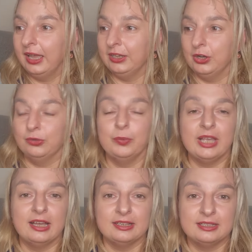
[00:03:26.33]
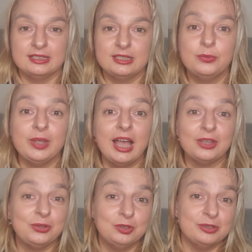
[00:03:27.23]
and we are we
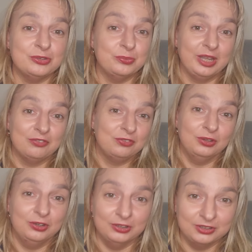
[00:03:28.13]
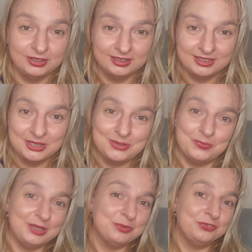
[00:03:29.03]
are humans we are flawed
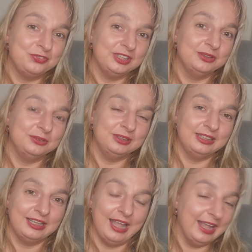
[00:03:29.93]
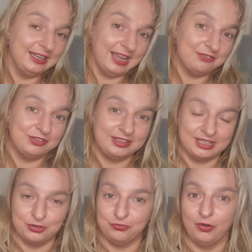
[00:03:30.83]
we will feel any
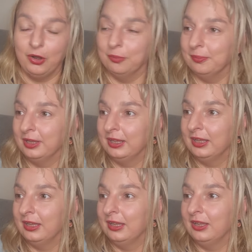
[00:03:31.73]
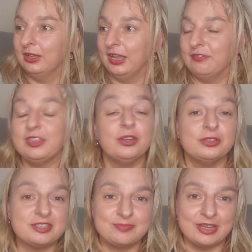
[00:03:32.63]
everything from everything
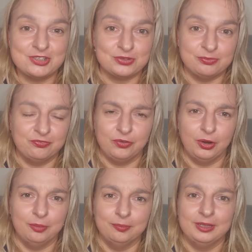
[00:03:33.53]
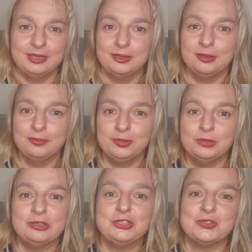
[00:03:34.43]
on the spectrum from
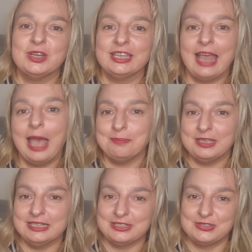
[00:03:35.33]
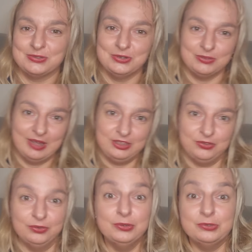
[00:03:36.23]
pure joy and happiness all the way
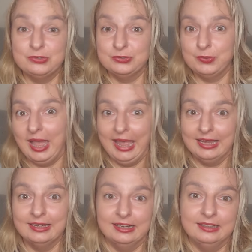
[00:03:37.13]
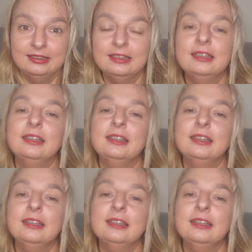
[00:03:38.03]
through to anger